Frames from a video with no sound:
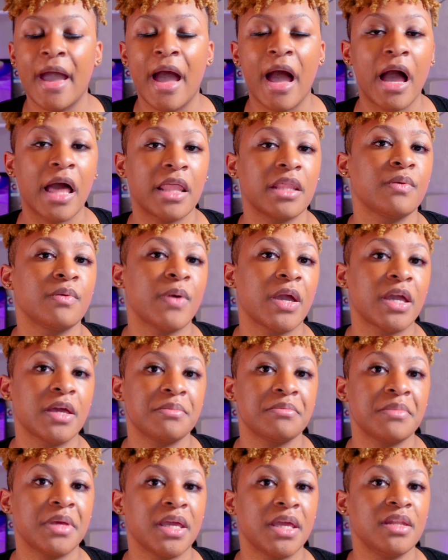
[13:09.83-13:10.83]
highly
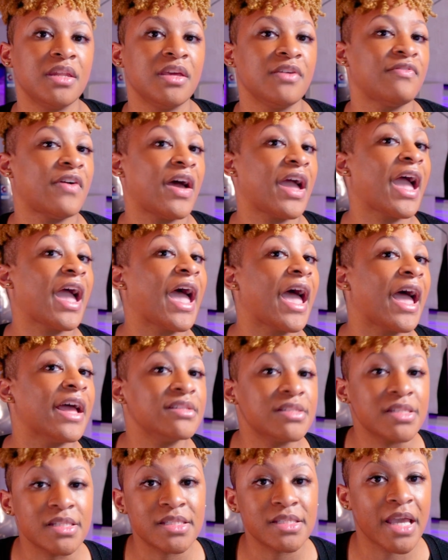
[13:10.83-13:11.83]
recommend, if I
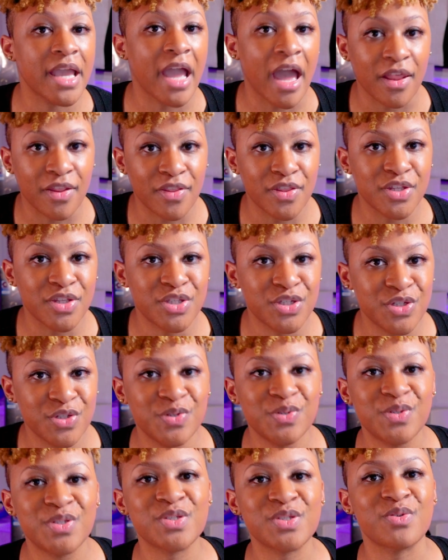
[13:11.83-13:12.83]
had to say out of the
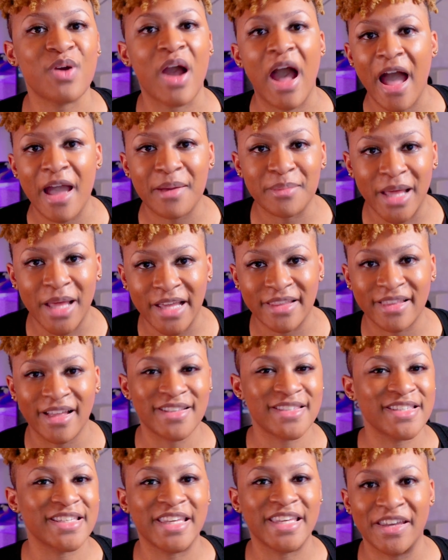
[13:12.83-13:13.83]
two, Scribe. Like,
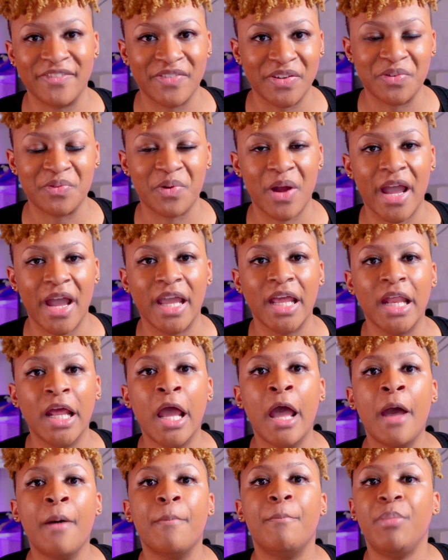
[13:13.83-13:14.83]
that's a given, right?
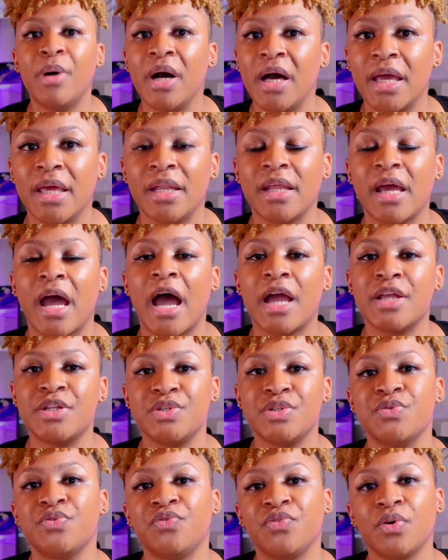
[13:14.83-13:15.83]
But I
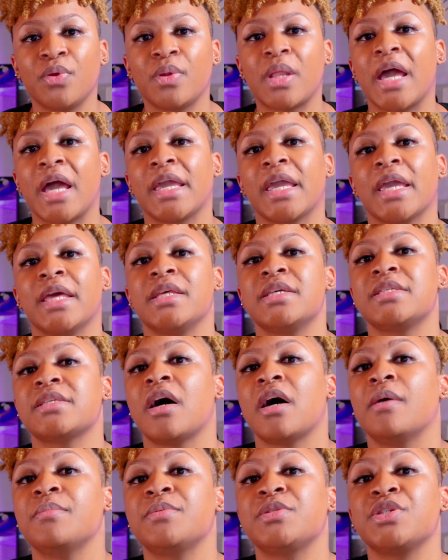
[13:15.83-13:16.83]
do feel like it is
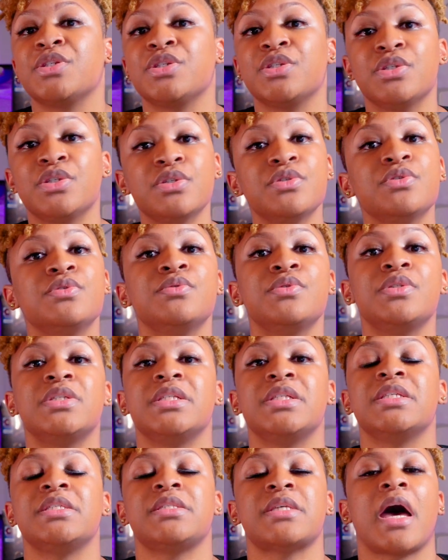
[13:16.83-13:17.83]
up to you
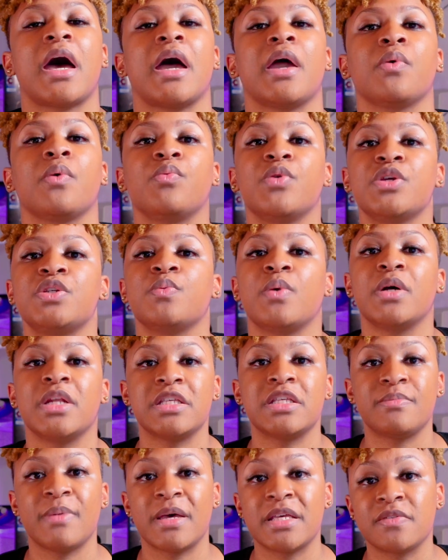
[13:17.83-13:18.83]
to decide which one
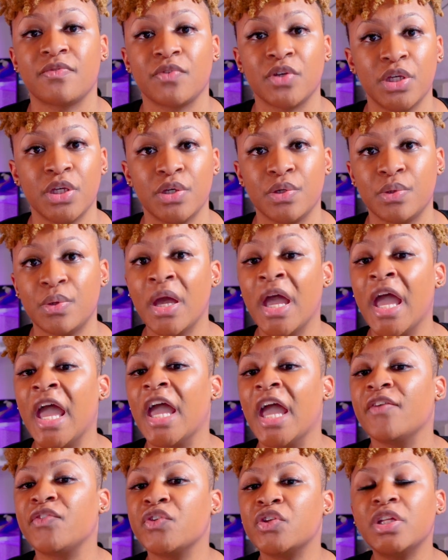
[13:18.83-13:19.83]
is best for you.
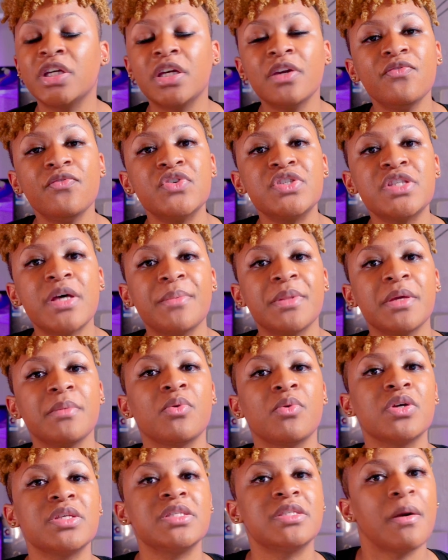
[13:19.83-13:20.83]
If you're looking for something
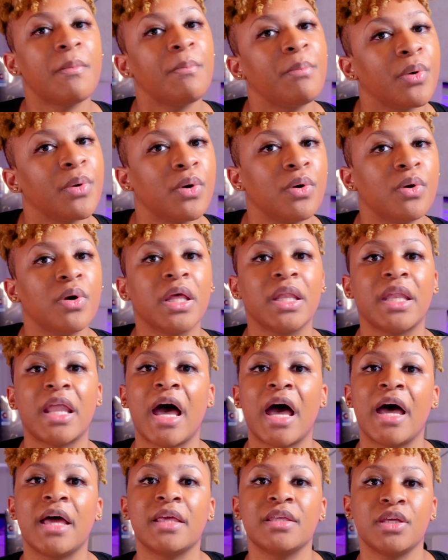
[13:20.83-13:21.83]
more simple and
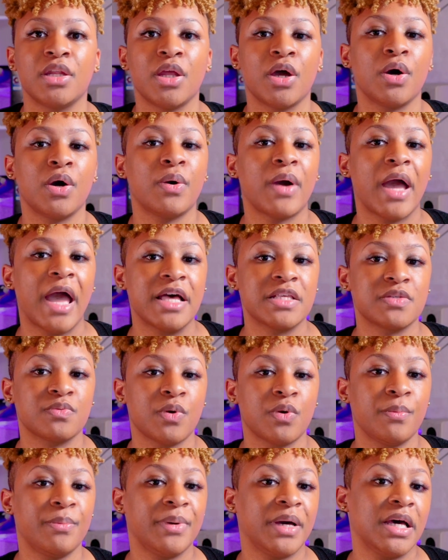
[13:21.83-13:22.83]
not, you know, as
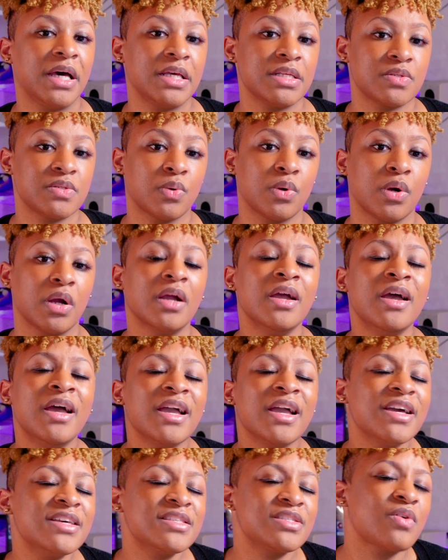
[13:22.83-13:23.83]
robust, or
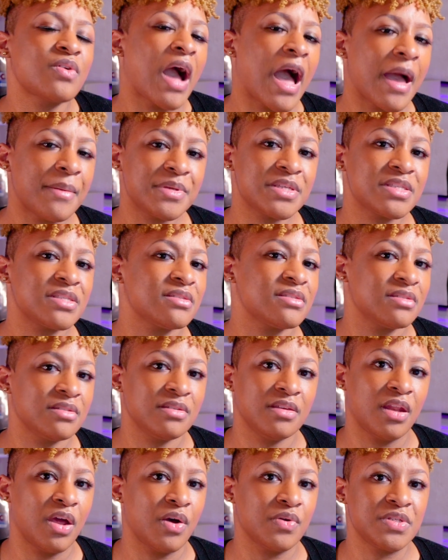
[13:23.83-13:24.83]
because Scribe is,
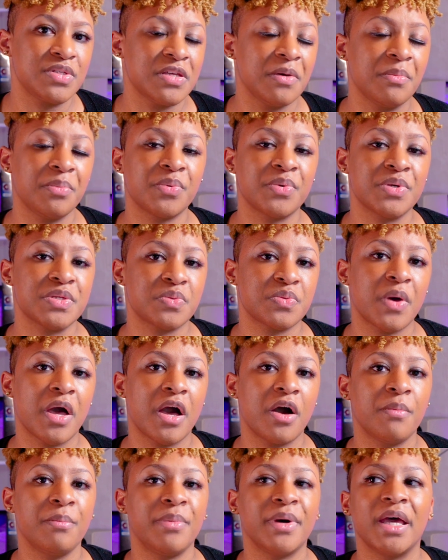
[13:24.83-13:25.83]
you know, simple as
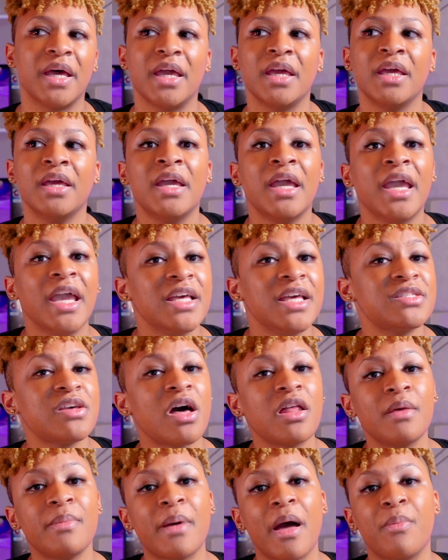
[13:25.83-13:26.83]
well, but it's
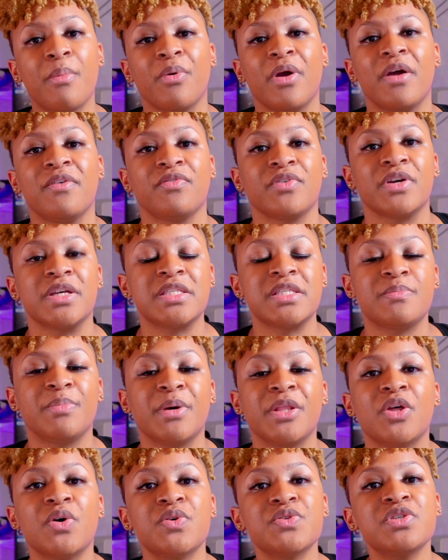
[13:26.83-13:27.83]
all about preference.
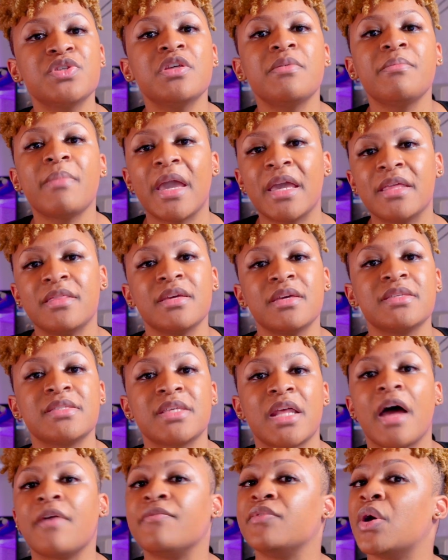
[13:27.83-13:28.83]
But those are the main things
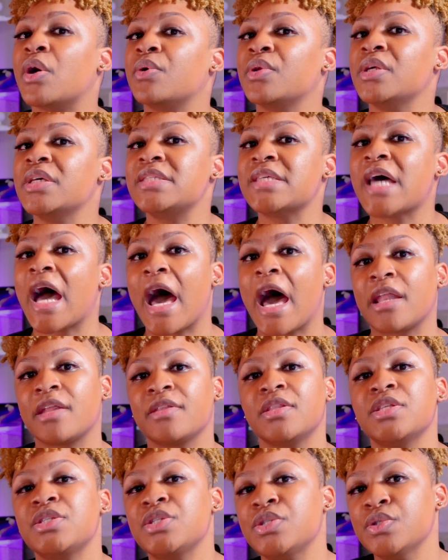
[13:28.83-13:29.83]
that I've noticed out
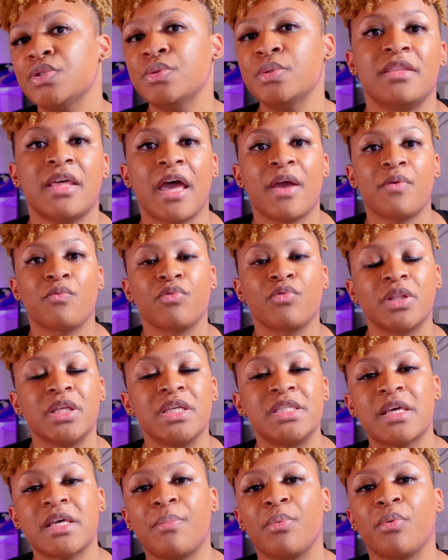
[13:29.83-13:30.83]
of the two that
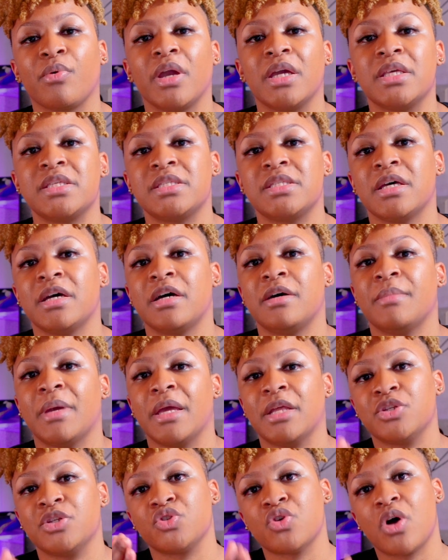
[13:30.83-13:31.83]
really separates them
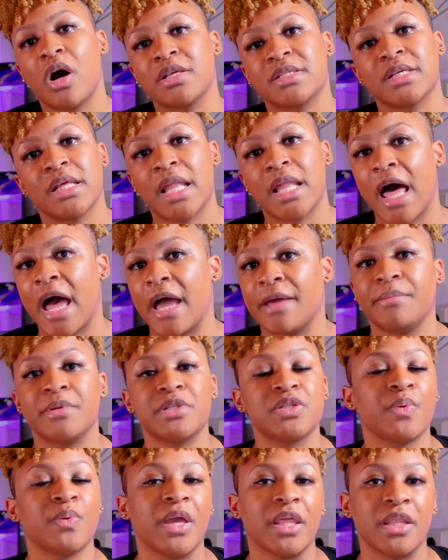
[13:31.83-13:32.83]
and draws a line
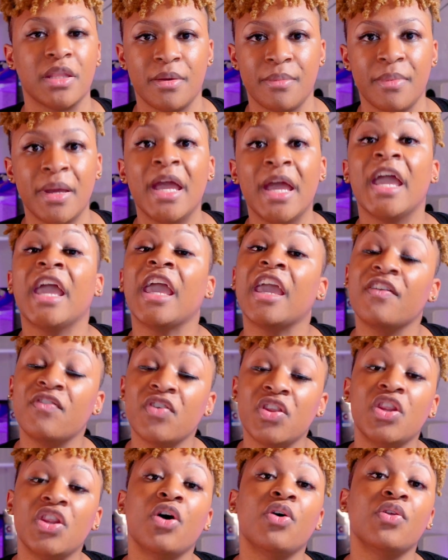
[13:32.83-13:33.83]
between them,
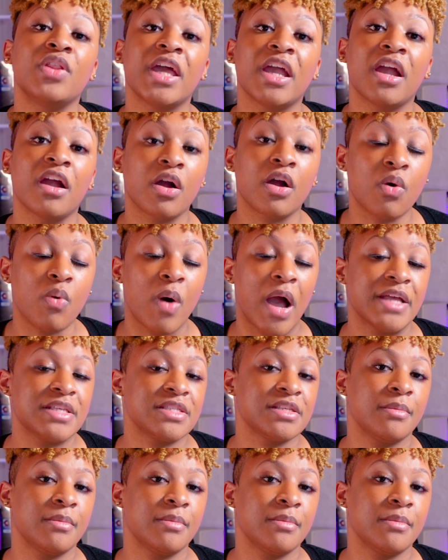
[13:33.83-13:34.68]
even though they are quite